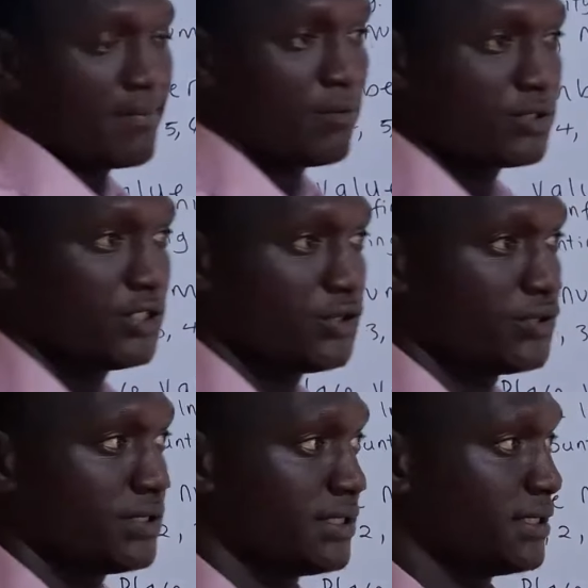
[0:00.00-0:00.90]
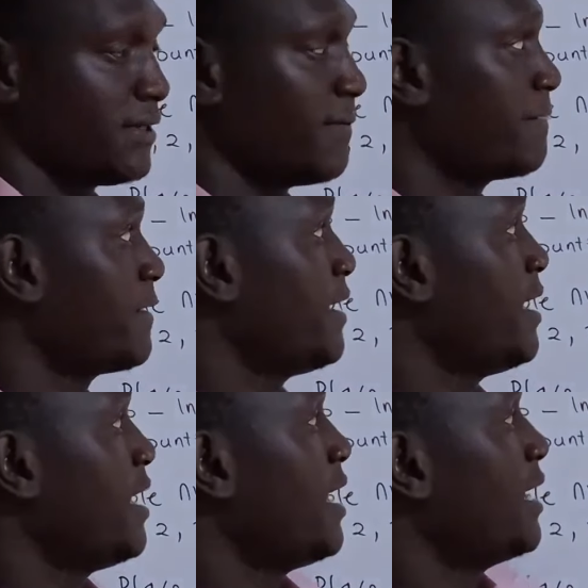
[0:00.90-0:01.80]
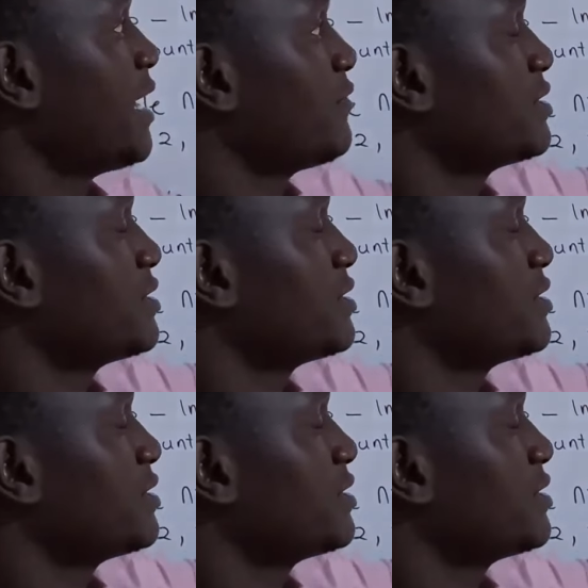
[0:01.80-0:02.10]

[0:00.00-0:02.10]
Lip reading: by position. Now